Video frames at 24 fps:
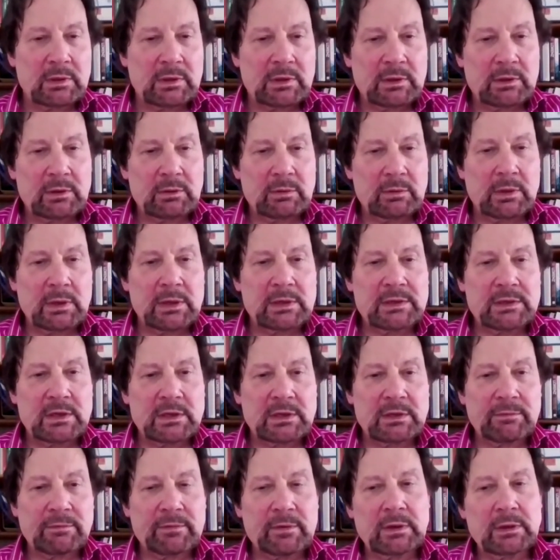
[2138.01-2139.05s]
uh,
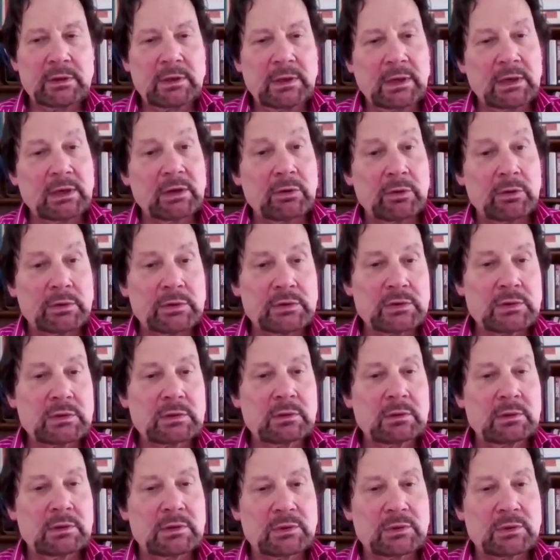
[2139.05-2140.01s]
identified ignorance